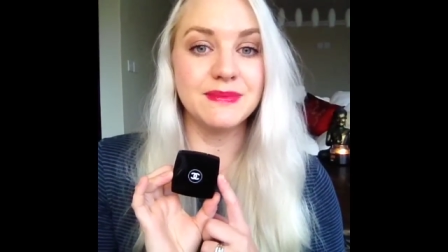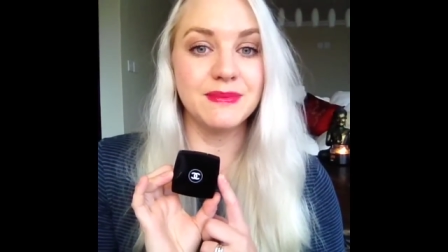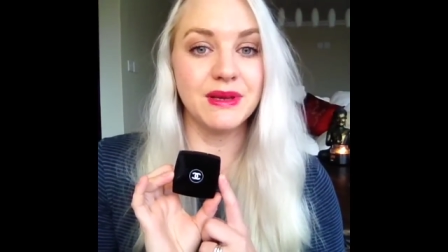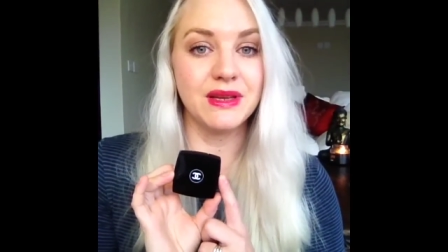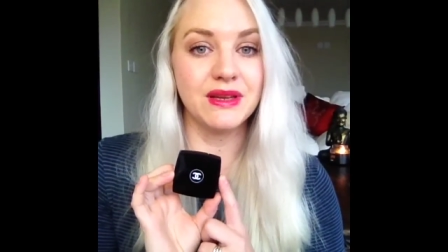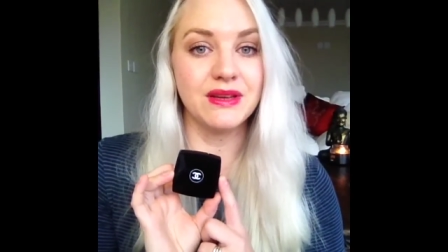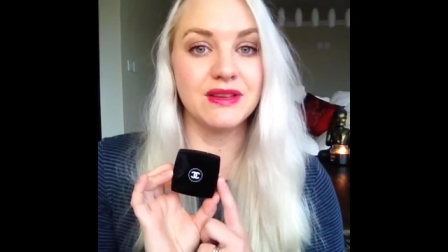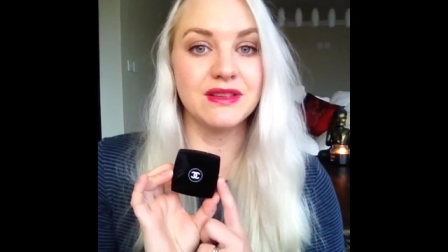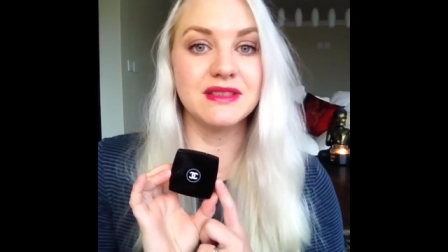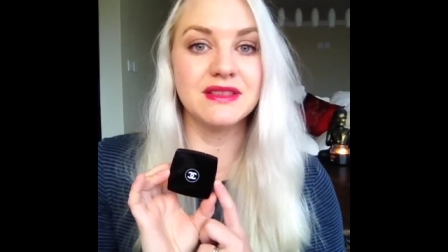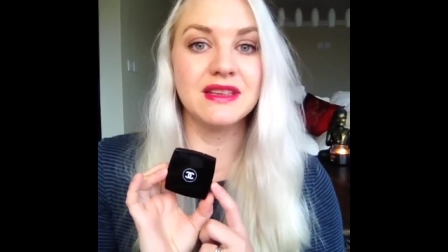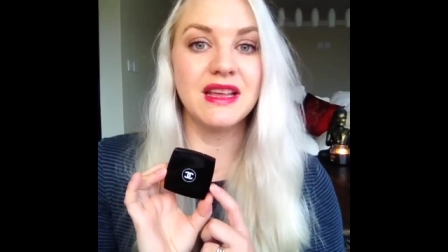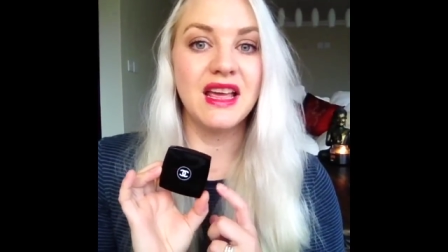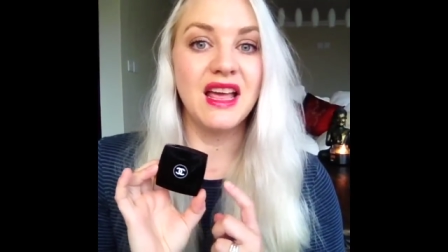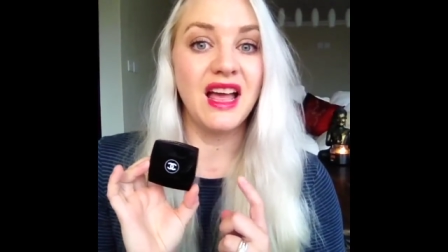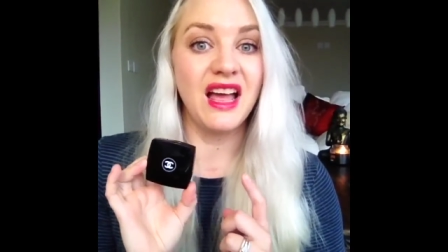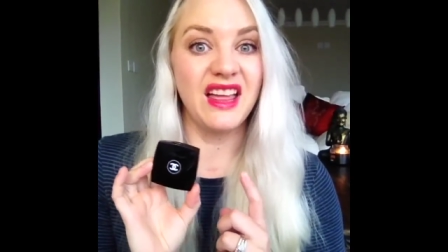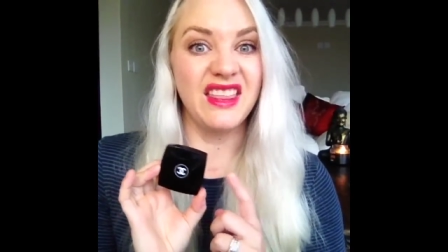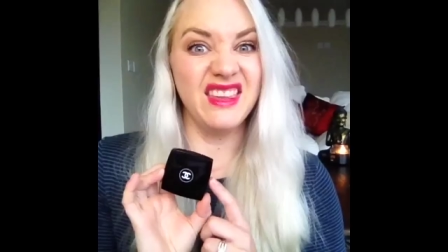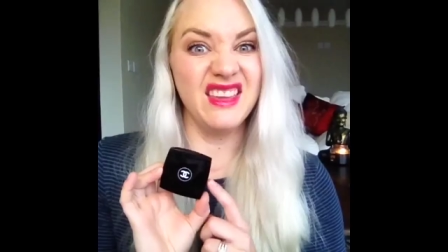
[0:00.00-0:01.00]
because
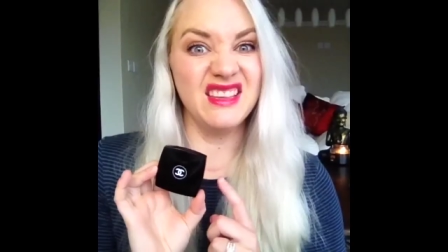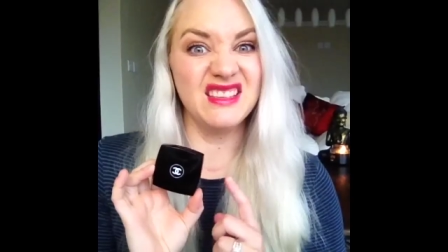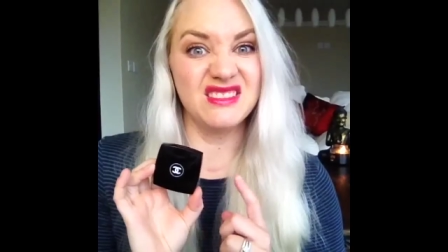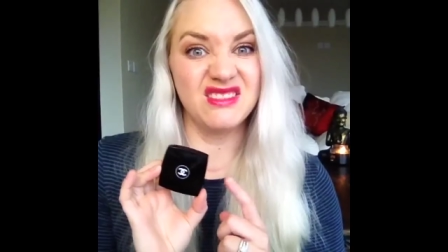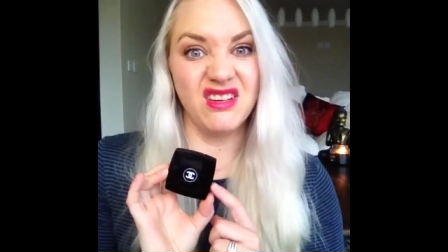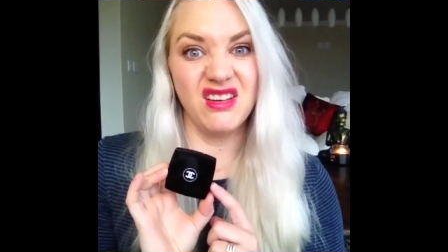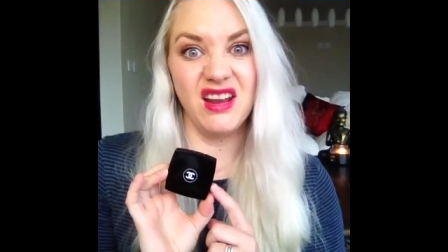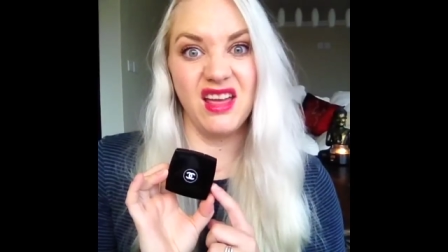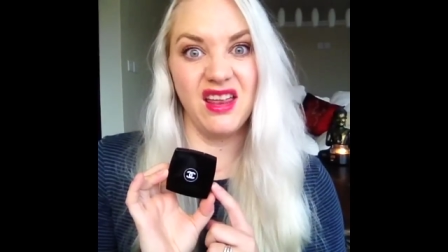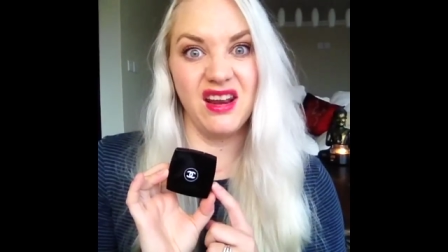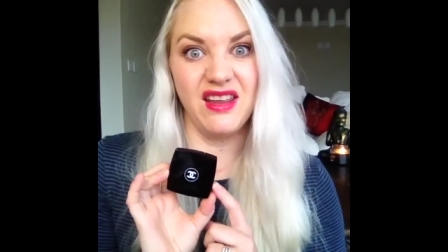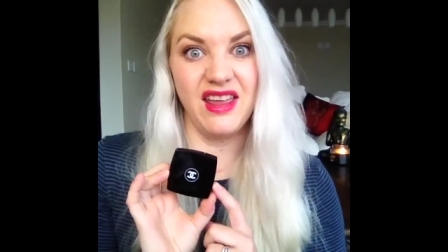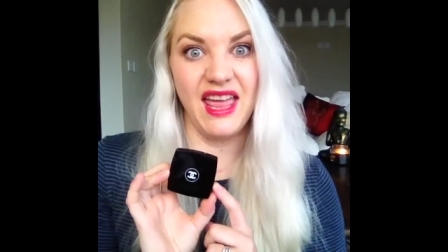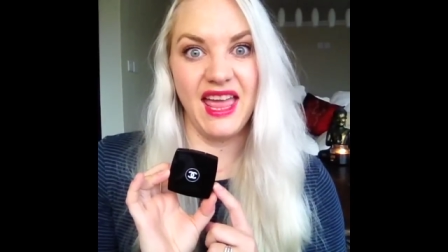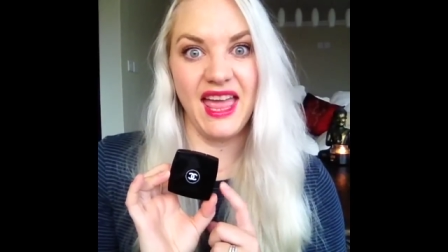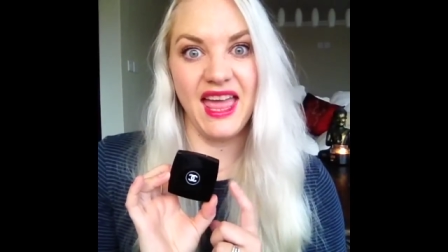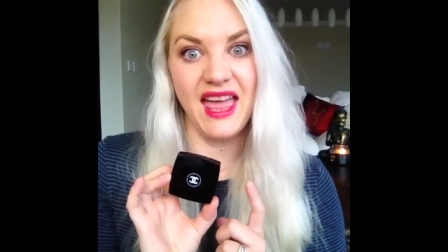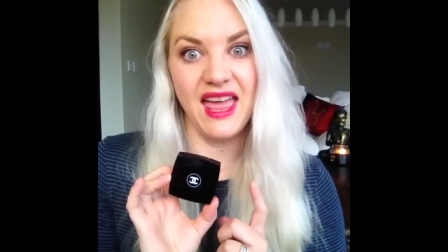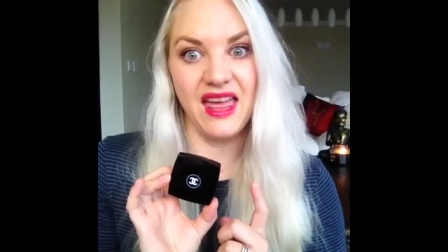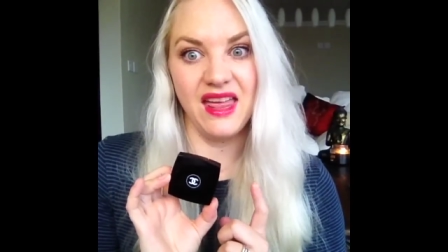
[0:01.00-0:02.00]
I think it's got out of
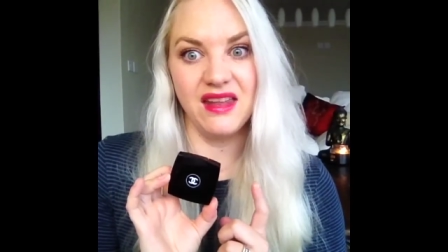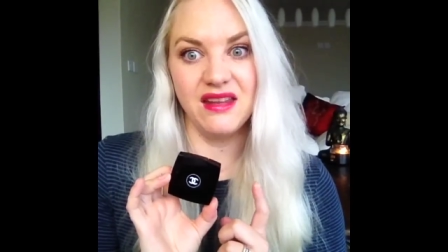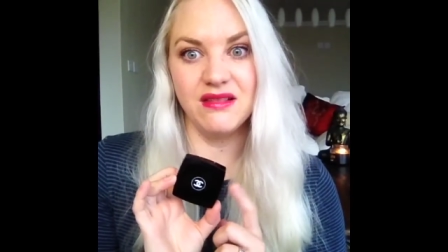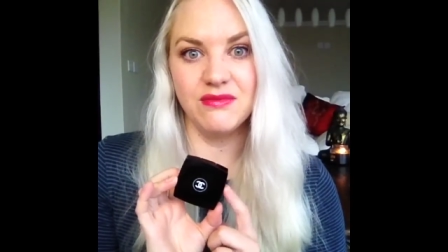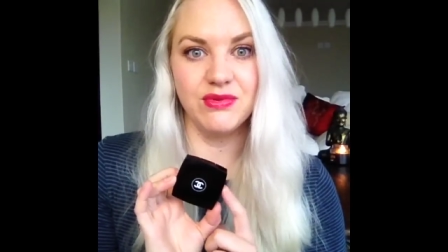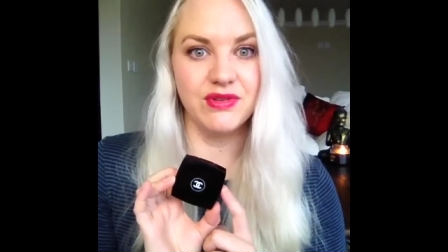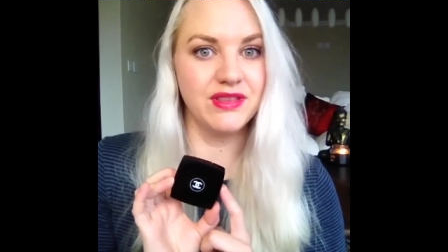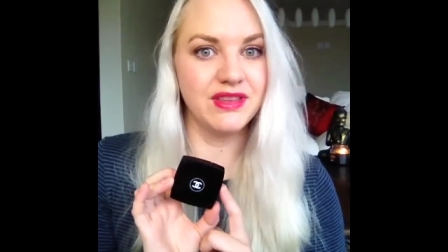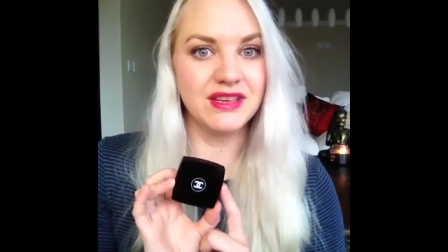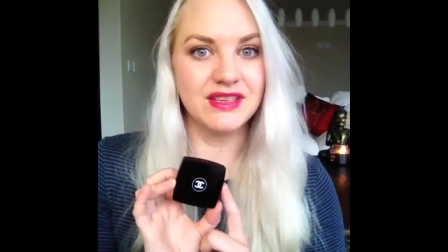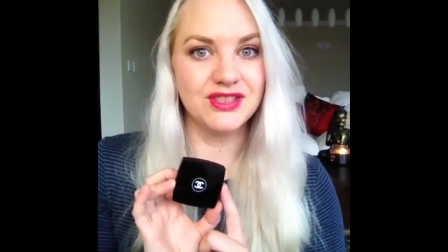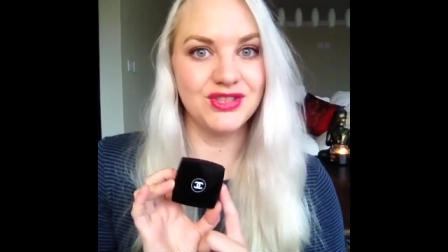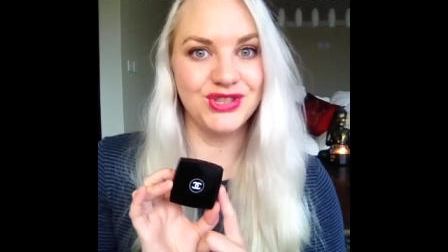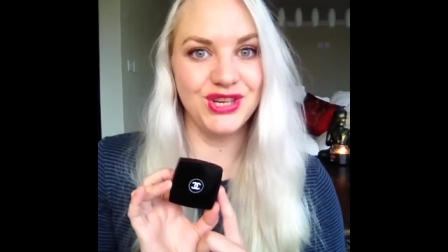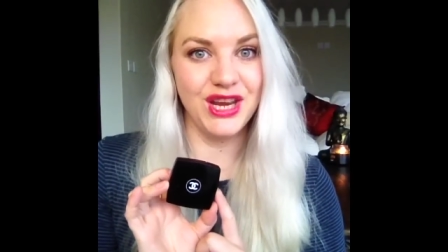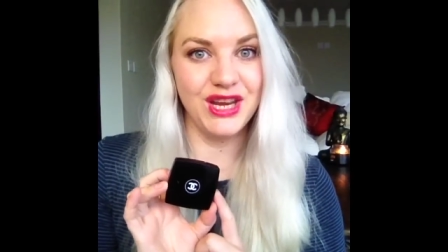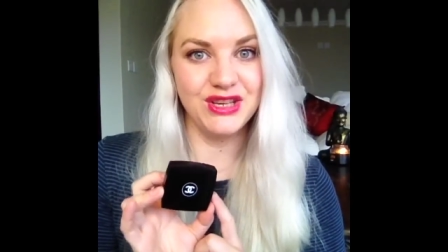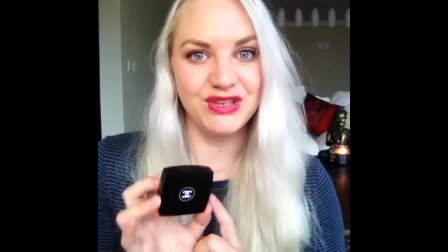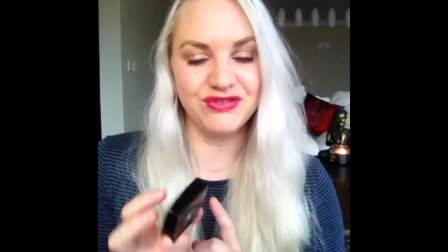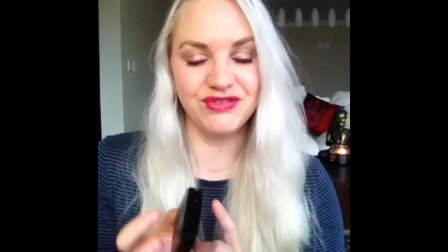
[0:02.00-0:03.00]
hand with the
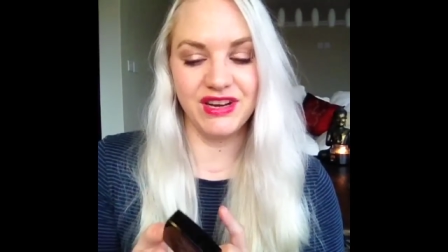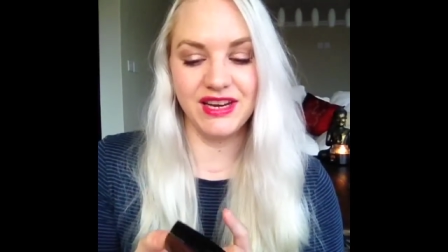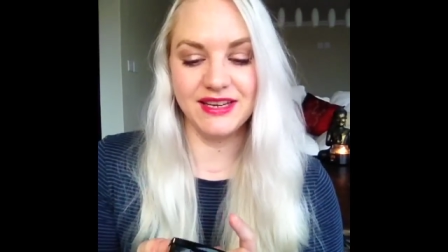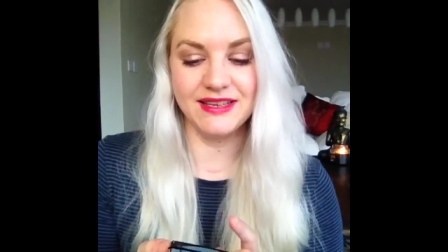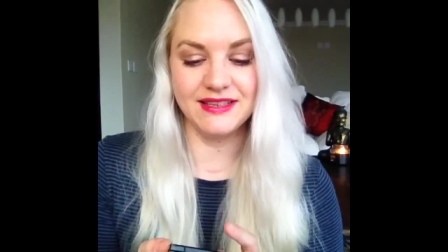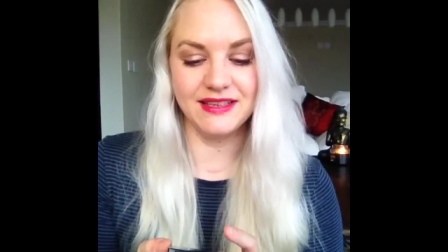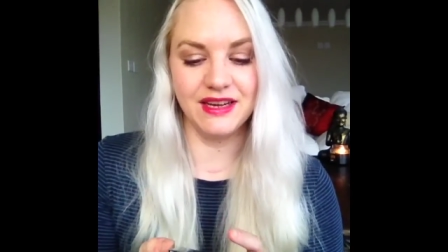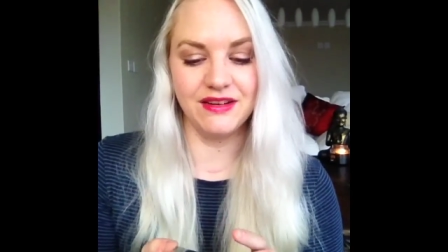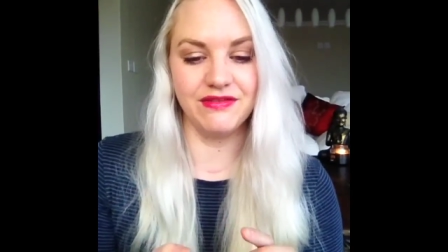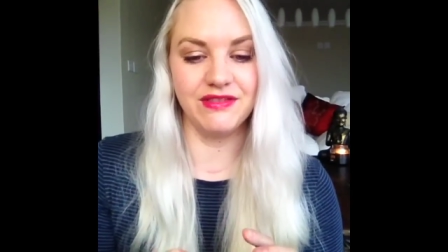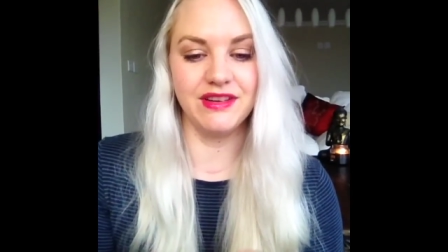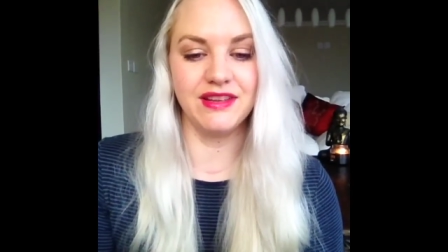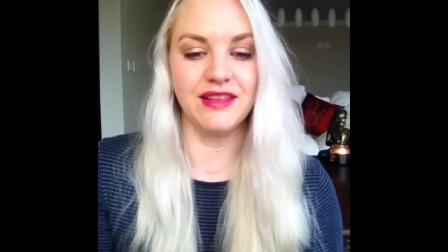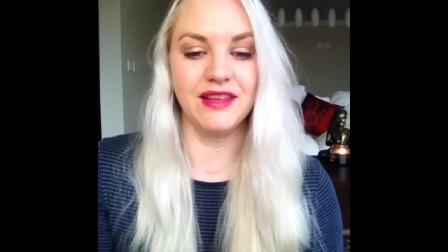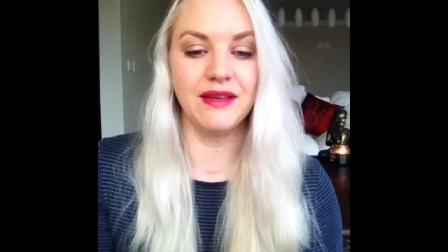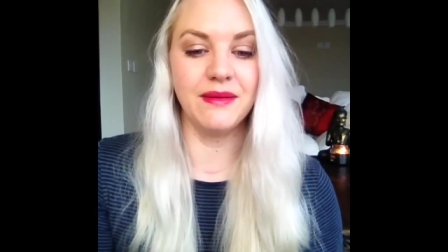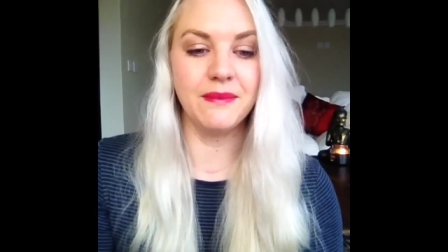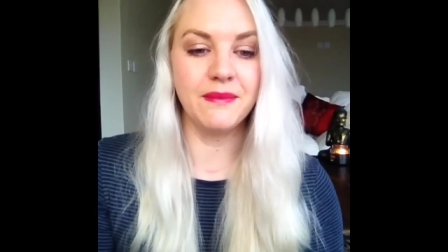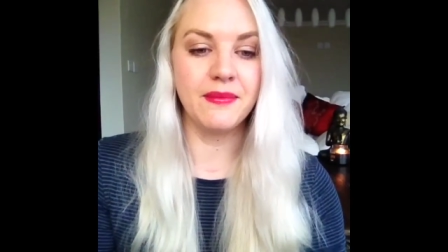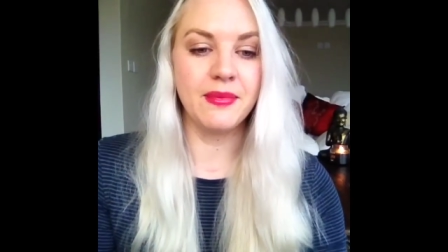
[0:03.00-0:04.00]
exchange rate and
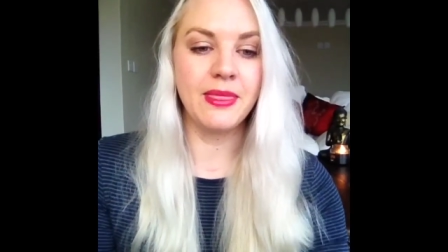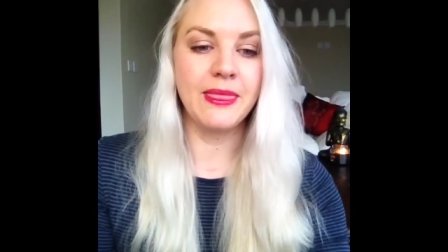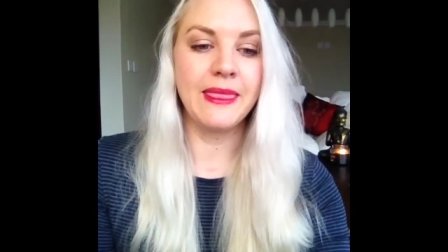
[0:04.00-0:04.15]
everything.